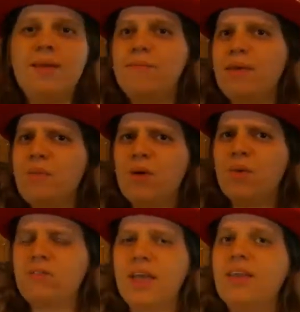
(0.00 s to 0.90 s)
Maybe I
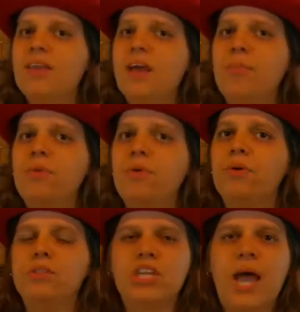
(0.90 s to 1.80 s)
would have liked a
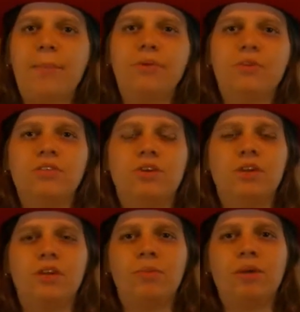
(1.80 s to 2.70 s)
couple chapters or a
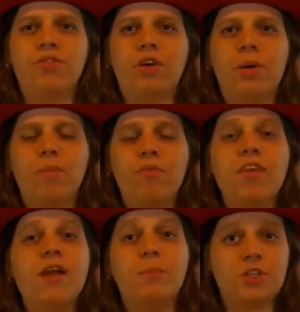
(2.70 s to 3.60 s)
little bit from
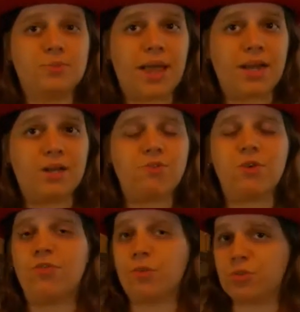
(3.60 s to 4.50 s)
their perspectives,
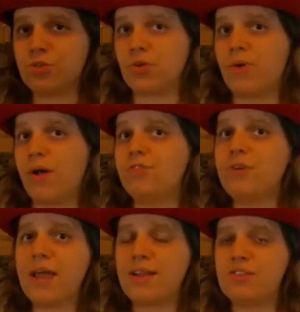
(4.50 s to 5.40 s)
or from Sir Ralph
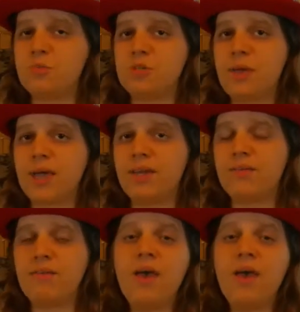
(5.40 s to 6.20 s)
Dryden's perspective.